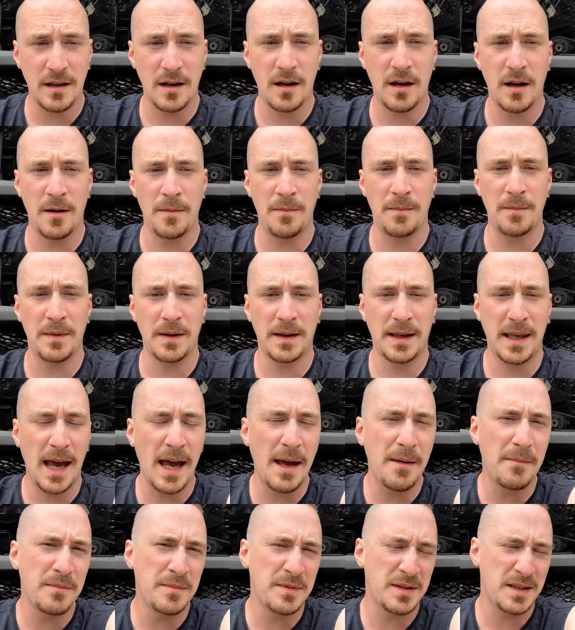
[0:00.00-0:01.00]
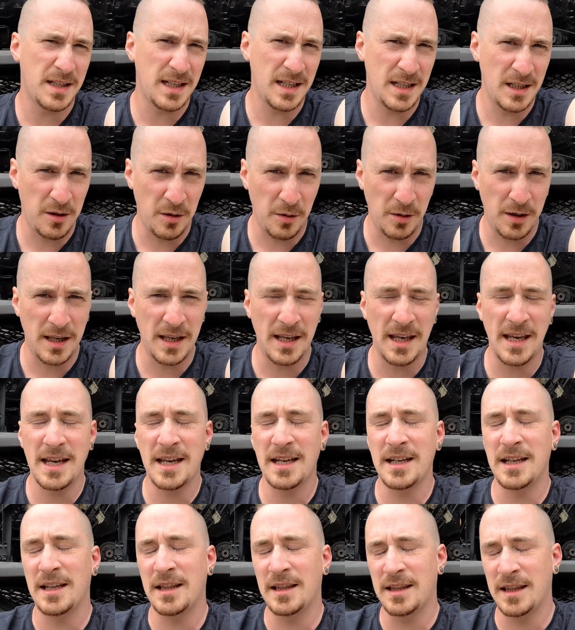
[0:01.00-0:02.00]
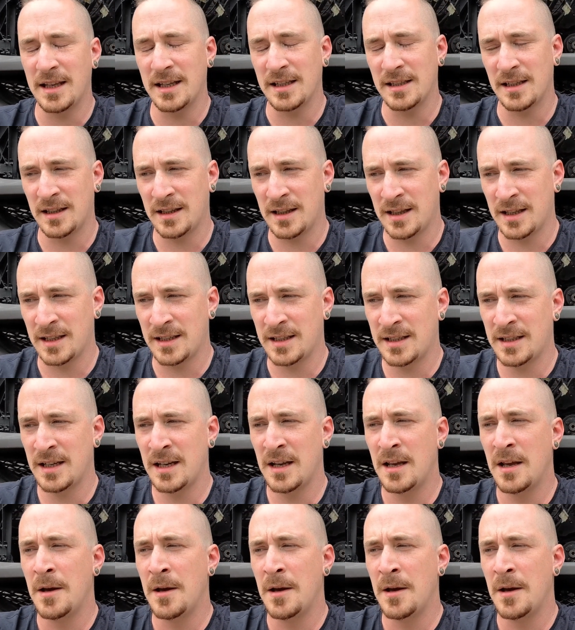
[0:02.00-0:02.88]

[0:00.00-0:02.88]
The cams need locking in and things like this.